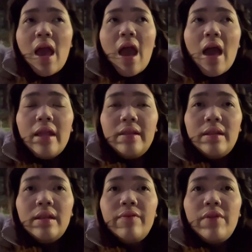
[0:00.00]
and
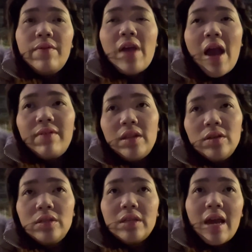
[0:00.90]
we will have a look
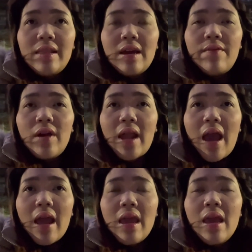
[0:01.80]
together what I